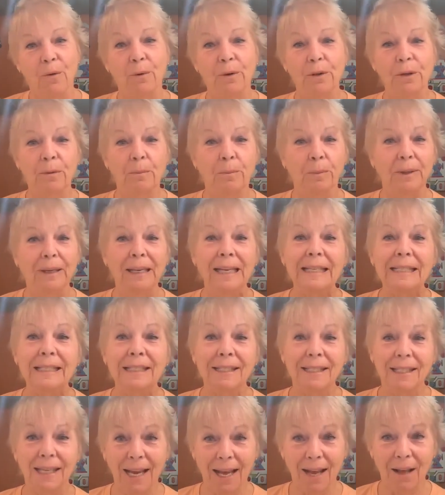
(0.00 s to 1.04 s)
Will you
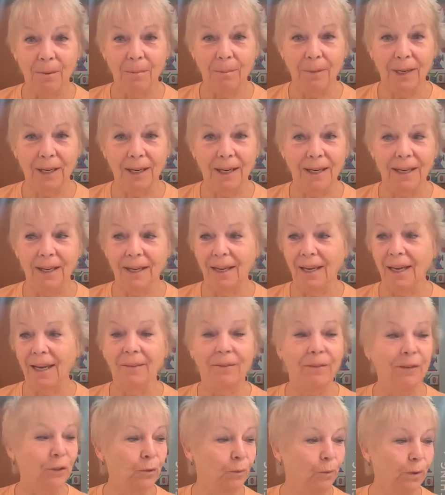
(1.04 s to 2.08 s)
please tell me
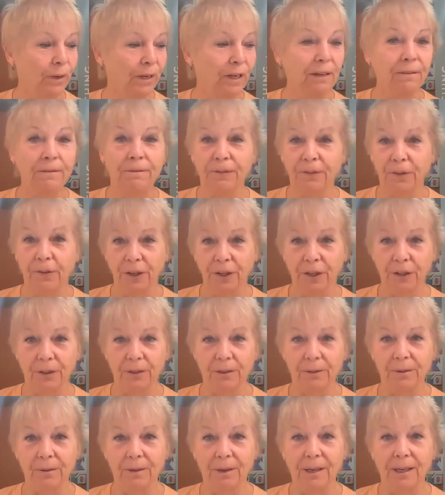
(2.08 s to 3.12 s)
if it's working for
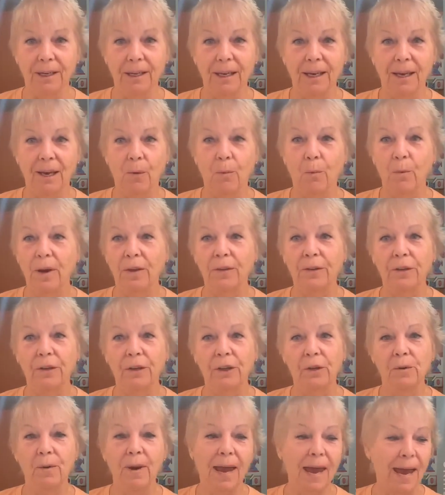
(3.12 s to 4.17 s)
you, whether
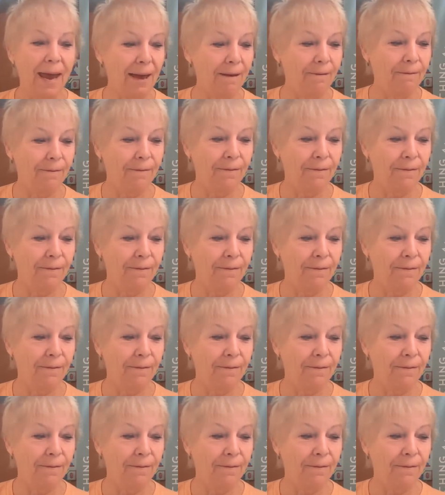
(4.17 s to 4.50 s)
you have